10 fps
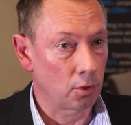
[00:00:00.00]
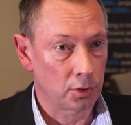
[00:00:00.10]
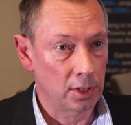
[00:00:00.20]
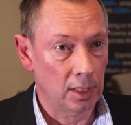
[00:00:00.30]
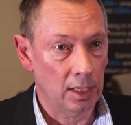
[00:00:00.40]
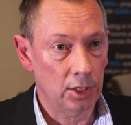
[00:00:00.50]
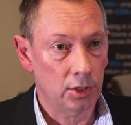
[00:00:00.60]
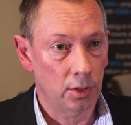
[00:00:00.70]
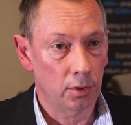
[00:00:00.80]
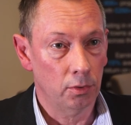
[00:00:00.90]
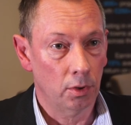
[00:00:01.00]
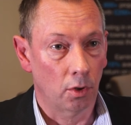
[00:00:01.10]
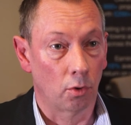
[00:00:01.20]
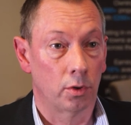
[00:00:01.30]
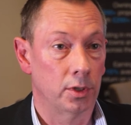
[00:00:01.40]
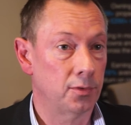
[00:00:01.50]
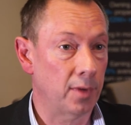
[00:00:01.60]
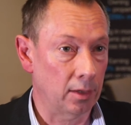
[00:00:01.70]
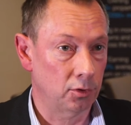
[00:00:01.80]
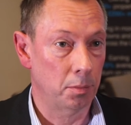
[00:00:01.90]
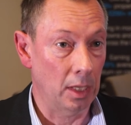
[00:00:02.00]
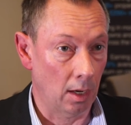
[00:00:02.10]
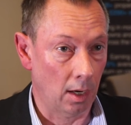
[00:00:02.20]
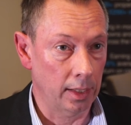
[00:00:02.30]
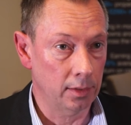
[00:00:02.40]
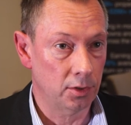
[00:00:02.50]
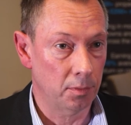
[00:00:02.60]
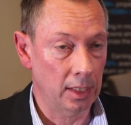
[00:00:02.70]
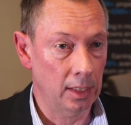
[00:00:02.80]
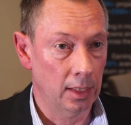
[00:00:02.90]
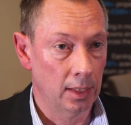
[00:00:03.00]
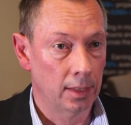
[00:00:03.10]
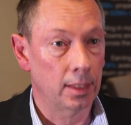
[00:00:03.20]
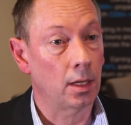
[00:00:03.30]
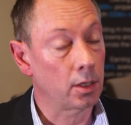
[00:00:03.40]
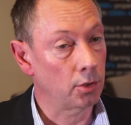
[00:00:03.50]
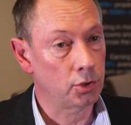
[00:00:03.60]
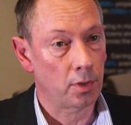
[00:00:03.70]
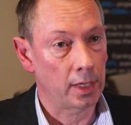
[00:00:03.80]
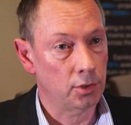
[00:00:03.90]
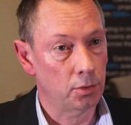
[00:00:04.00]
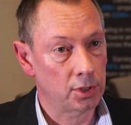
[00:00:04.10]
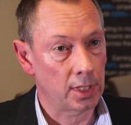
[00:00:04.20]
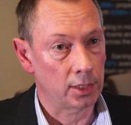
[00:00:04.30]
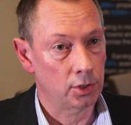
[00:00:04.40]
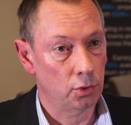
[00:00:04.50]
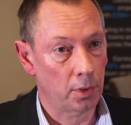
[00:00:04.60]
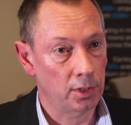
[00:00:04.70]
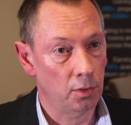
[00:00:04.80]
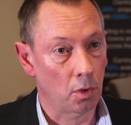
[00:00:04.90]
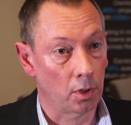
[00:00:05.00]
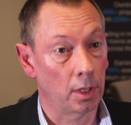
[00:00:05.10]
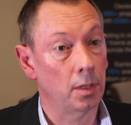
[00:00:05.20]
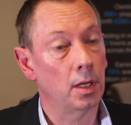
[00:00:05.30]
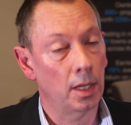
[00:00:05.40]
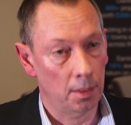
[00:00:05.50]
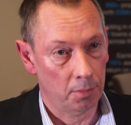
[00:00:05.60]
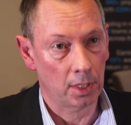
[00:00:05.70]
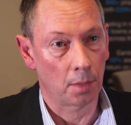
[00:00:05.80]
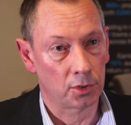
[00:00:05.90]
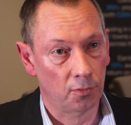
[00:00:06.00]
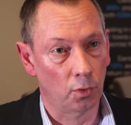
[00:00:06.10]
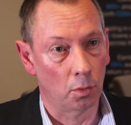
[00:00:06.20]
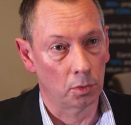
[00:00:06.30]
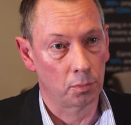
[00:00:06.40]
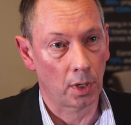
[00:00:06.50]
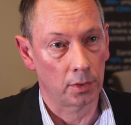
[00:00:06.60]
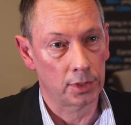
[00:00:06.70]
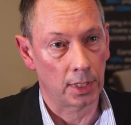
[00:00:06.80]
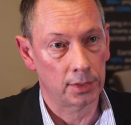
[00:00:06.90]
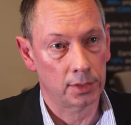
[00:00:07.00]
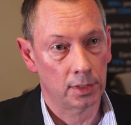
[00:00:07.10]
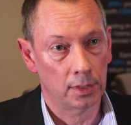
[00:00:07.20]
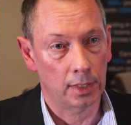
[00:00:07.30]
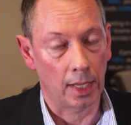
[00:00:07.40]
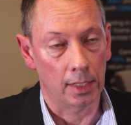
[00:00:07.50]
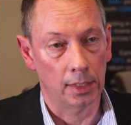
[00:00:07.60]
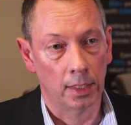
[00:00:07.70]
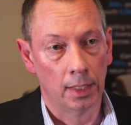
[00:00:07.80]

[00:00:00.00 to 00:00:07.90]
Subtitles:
causing an issue or is found to be lying to me, then I go straight to a Section 21 and it becomes a formal process then.